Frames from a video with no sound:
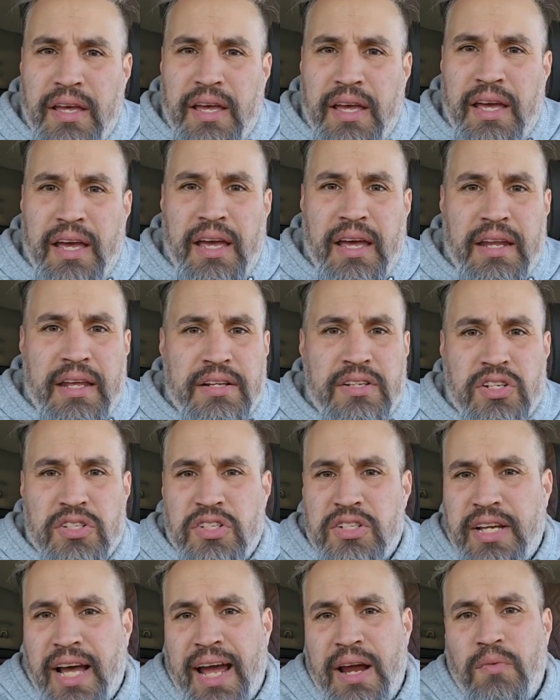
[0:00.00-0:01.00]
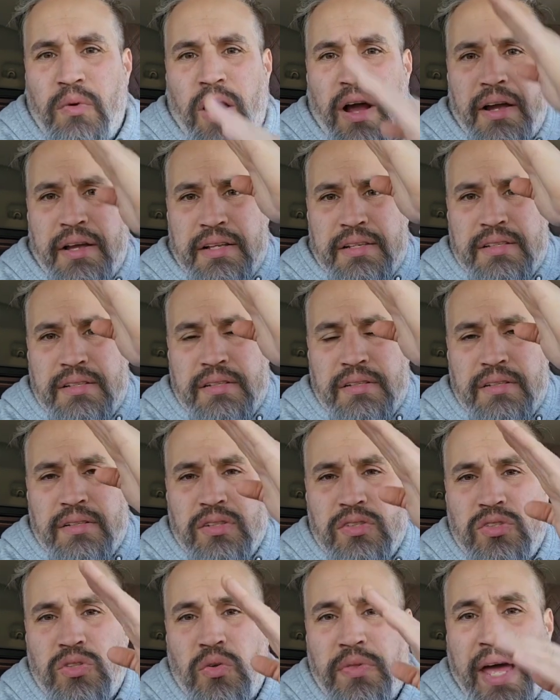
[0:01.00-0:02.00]
And it just skyrockets.
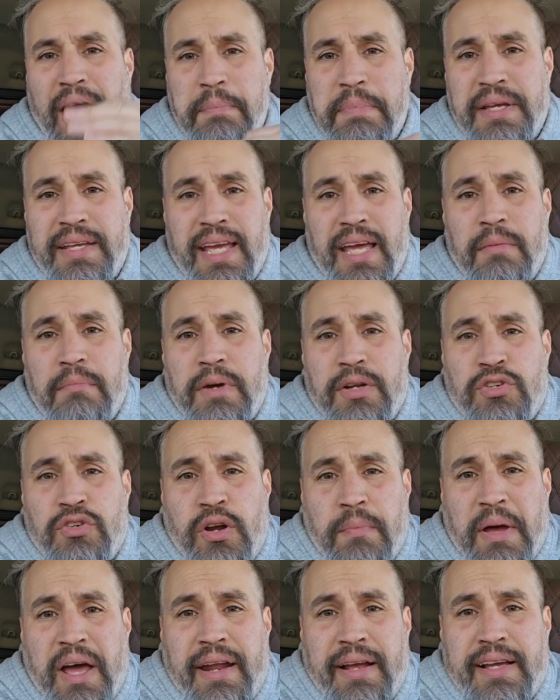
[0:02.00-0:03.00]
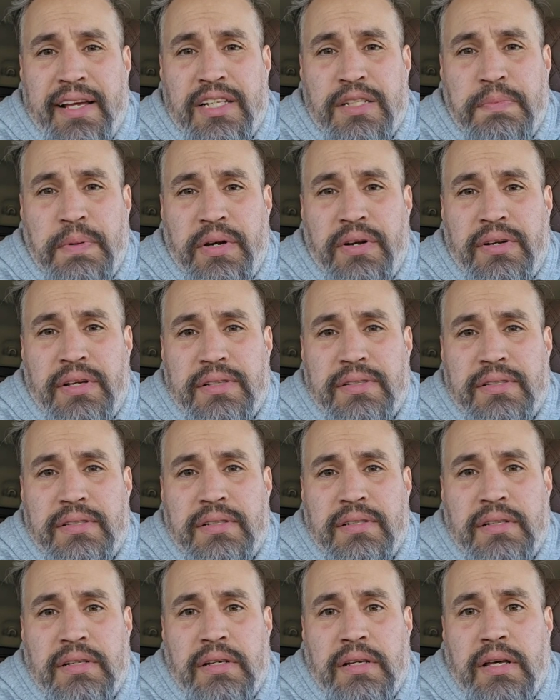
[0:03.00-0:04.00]
So that became a traumatic experience.
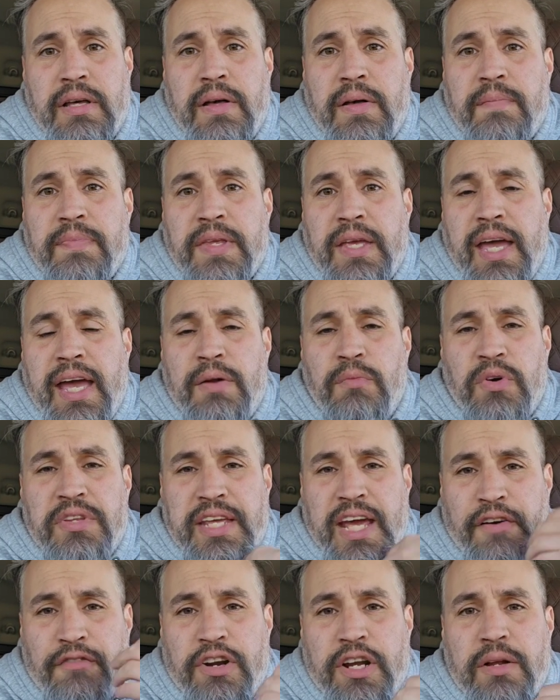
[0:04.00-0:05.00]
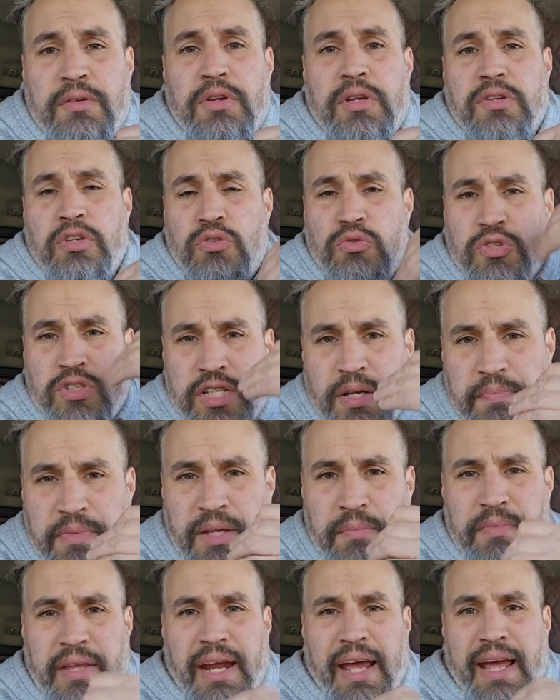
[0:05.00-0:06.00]
And with every new
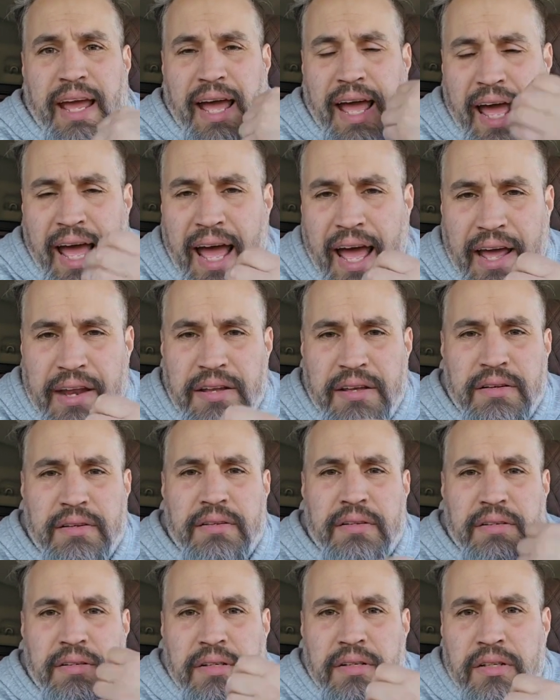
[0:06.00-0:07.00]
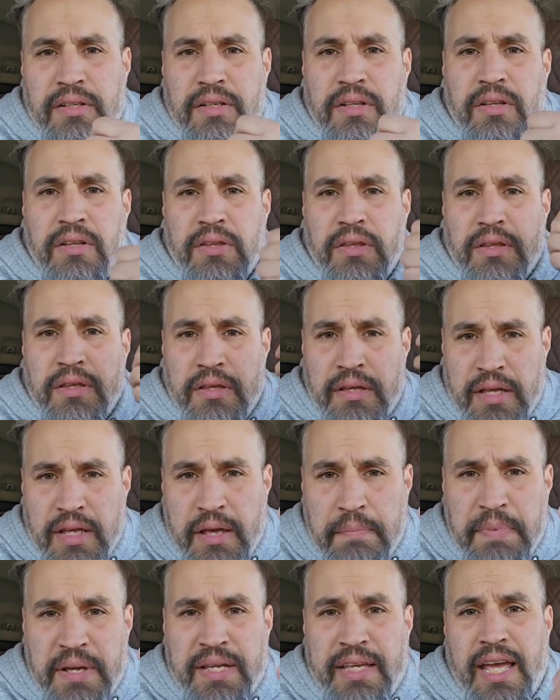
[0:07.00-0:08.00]
symptom that I had,
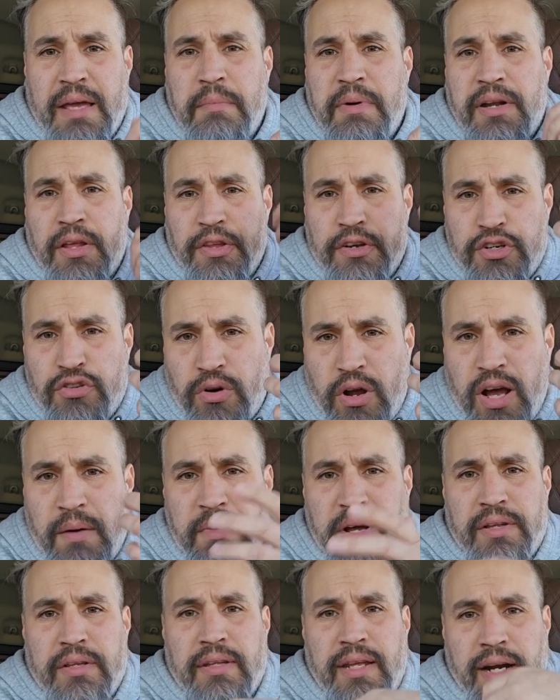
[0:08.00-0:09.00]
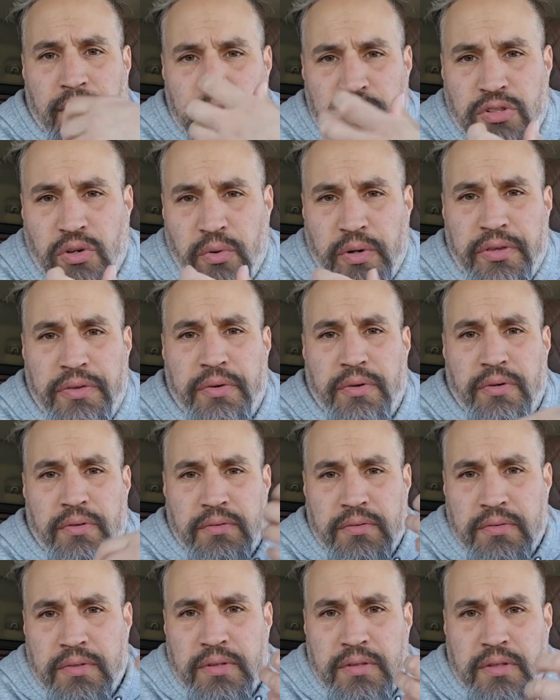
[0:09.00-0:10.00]
it became another trauma that I was going through.
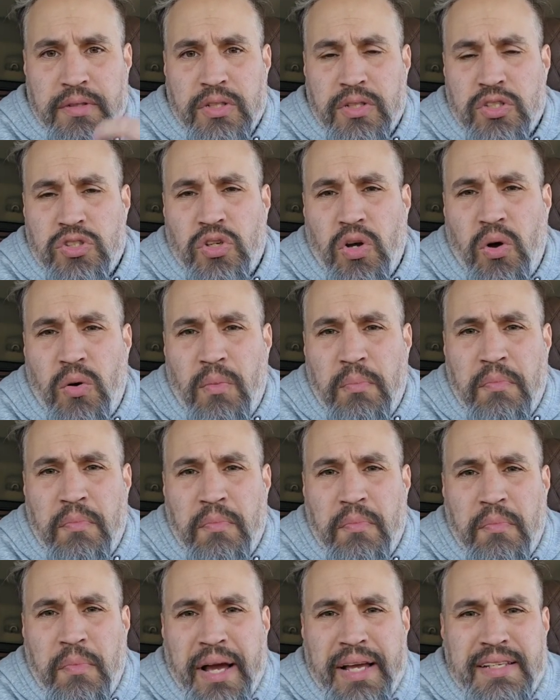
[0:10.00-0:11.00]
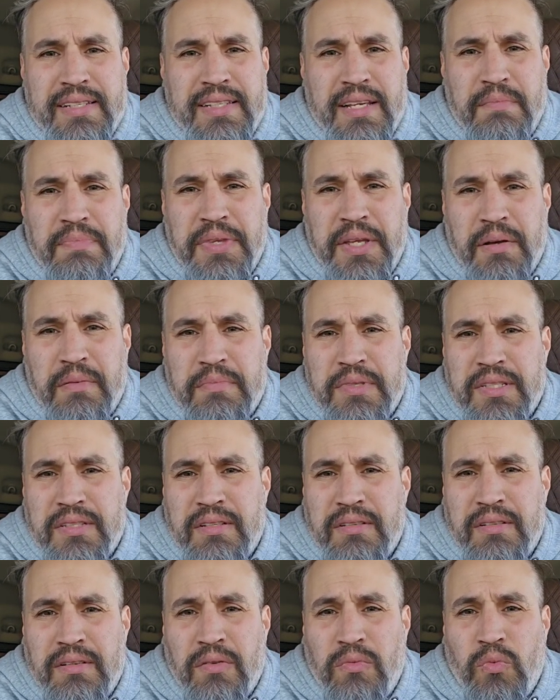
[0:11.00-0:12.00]
So my symptoms
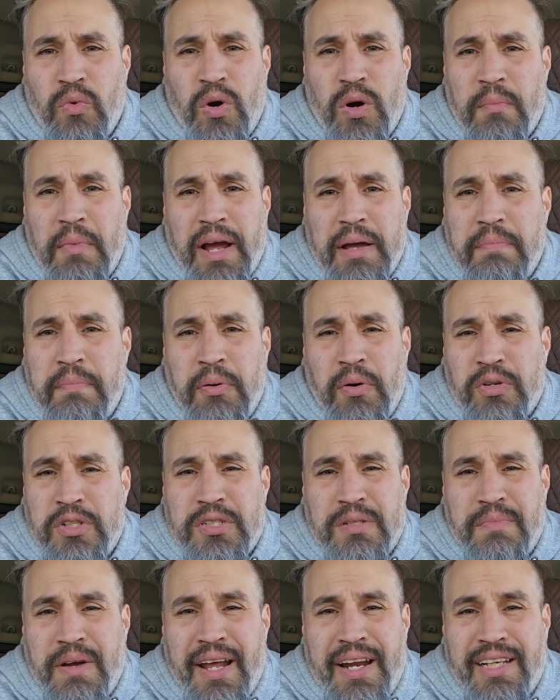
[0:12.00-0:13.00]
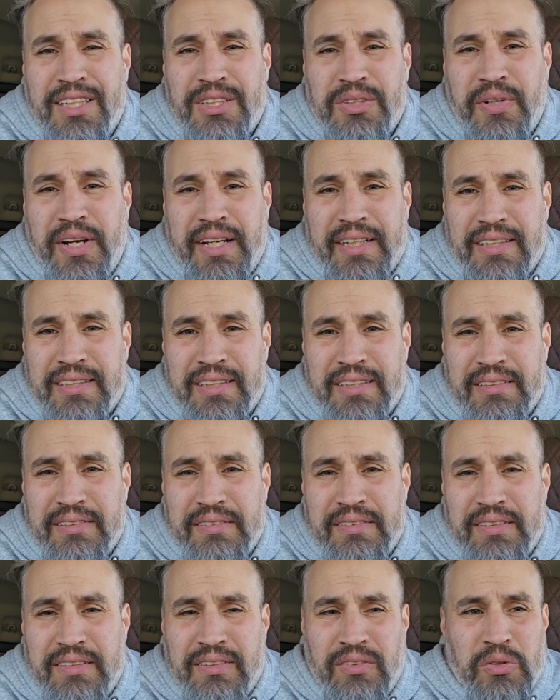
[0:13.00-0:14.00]
were my post-traumatic stress.
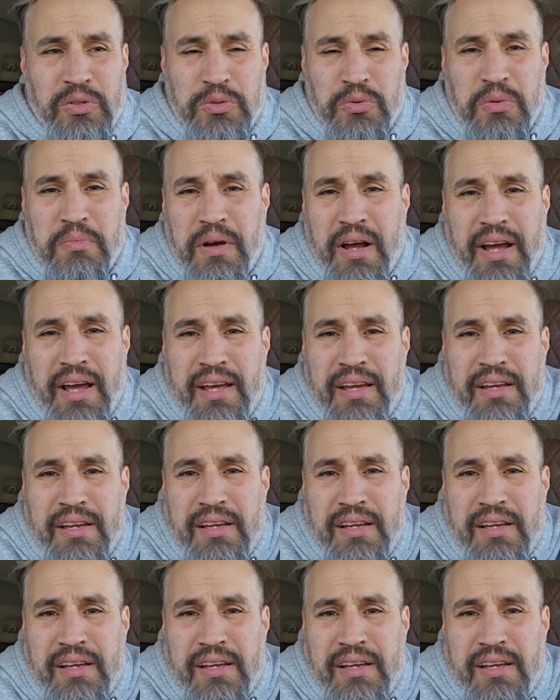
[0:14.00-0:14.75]
Those were my